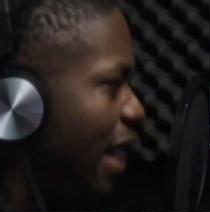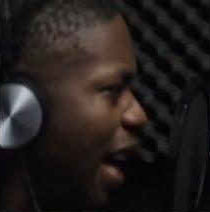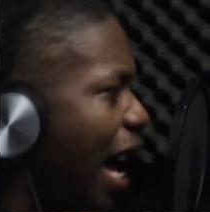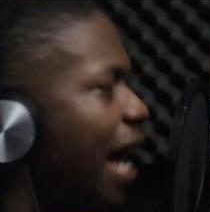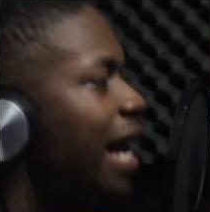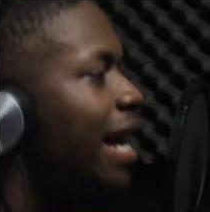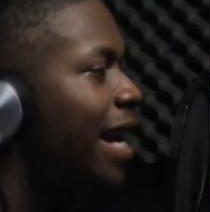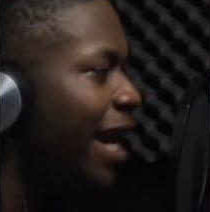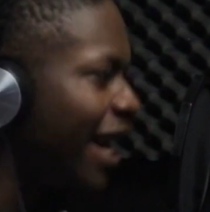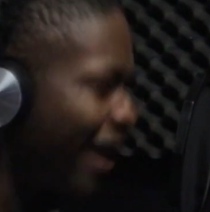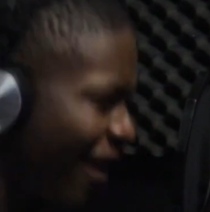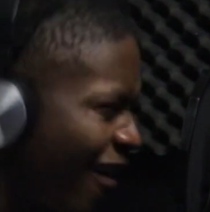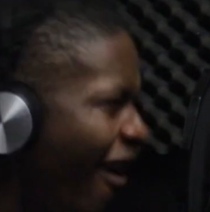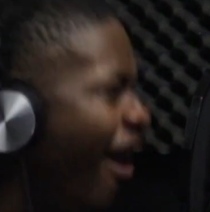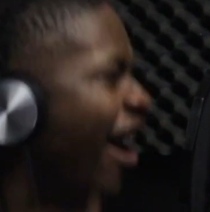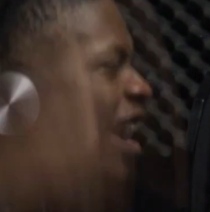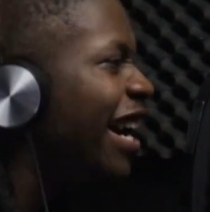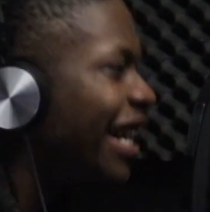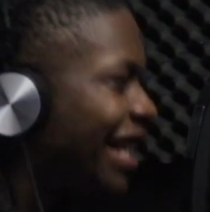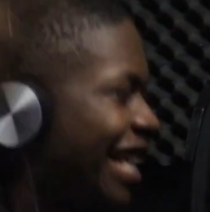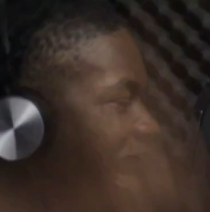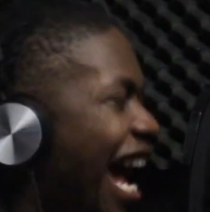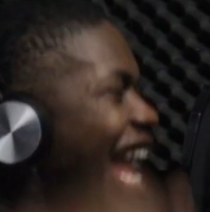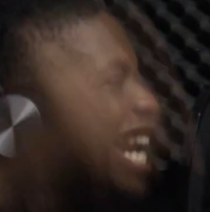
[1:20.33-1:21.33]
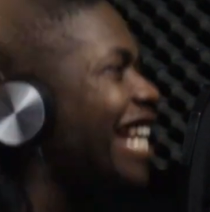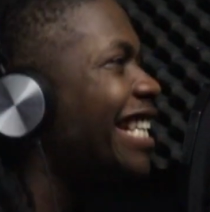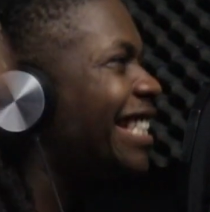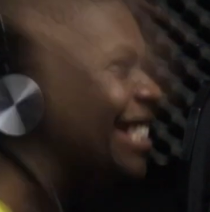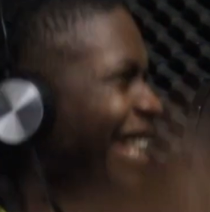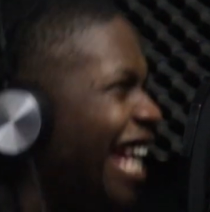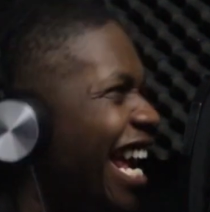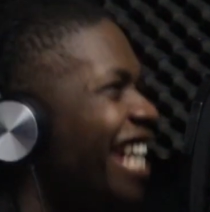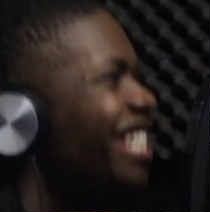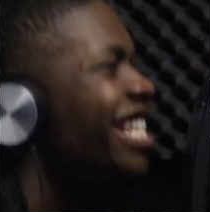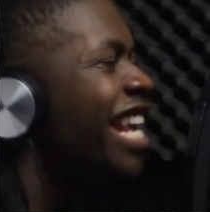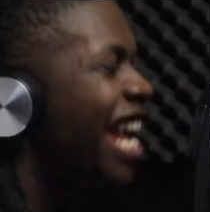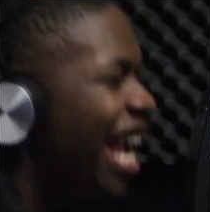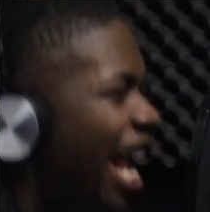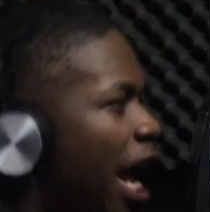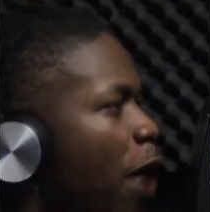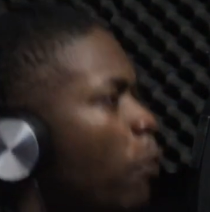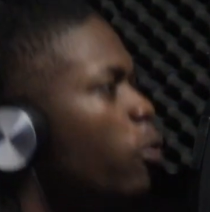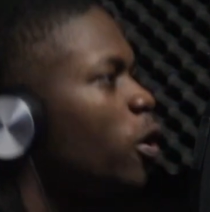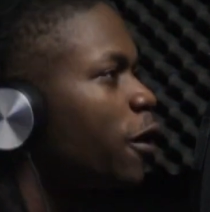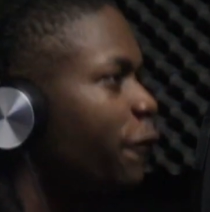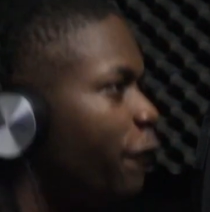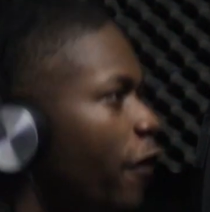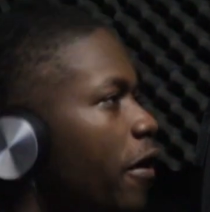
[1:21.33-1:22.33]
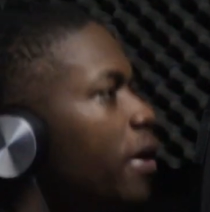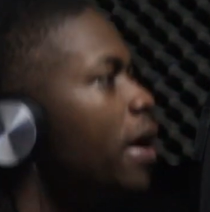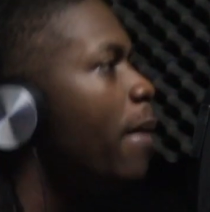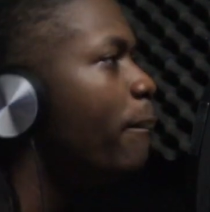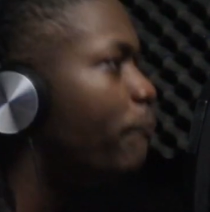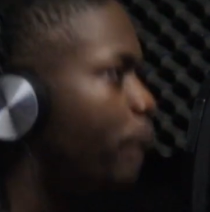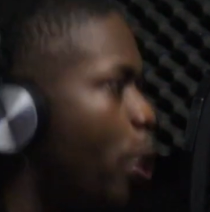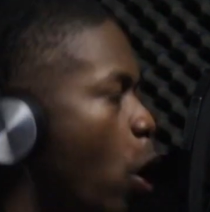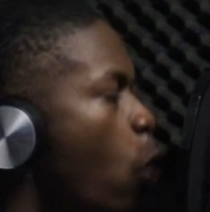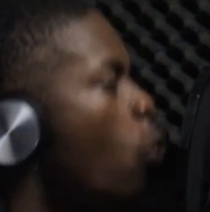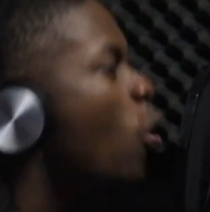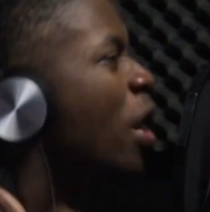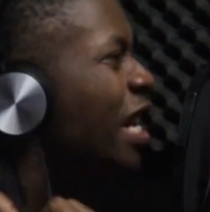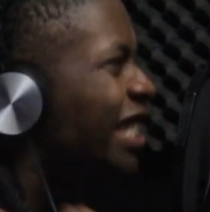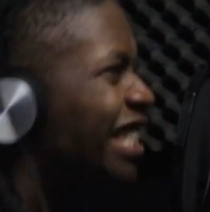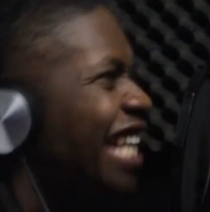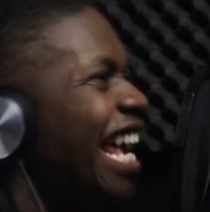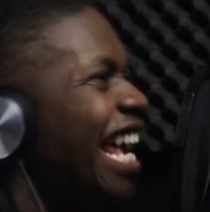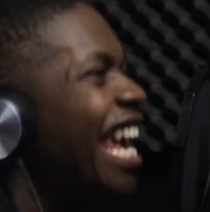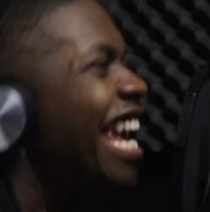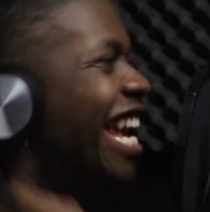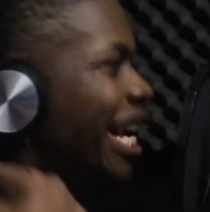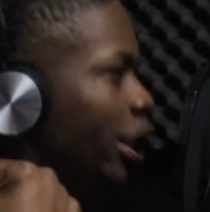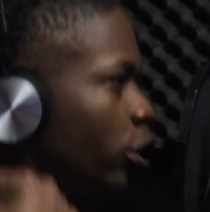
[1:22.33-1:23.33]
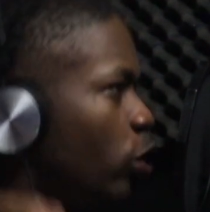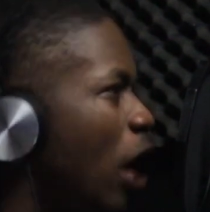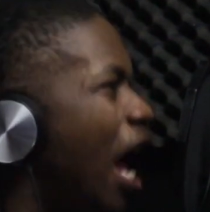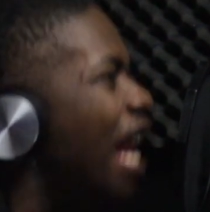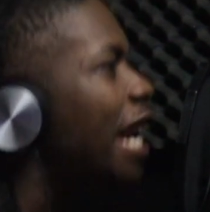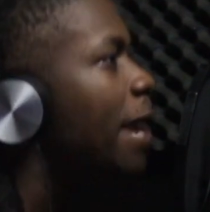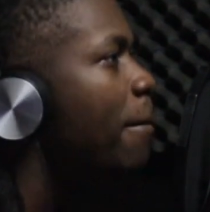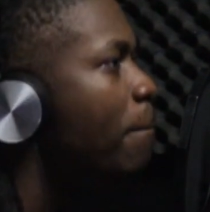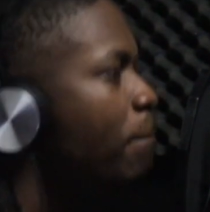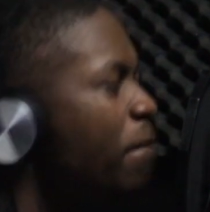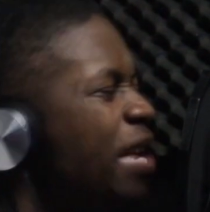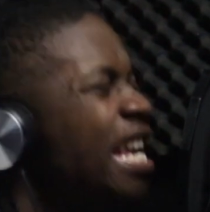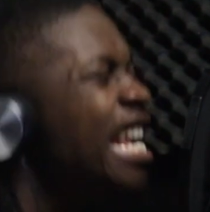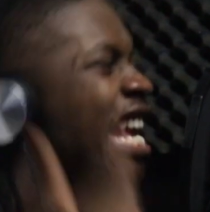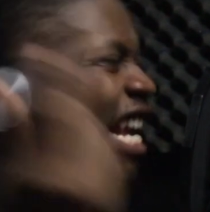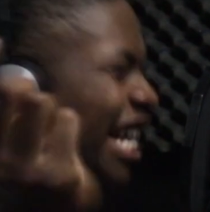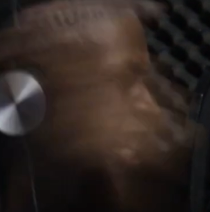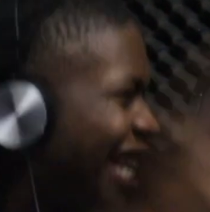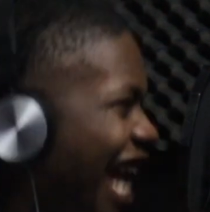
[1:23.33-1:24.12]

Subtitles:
Hey, got a text, it was from the bro, say he tryna meet.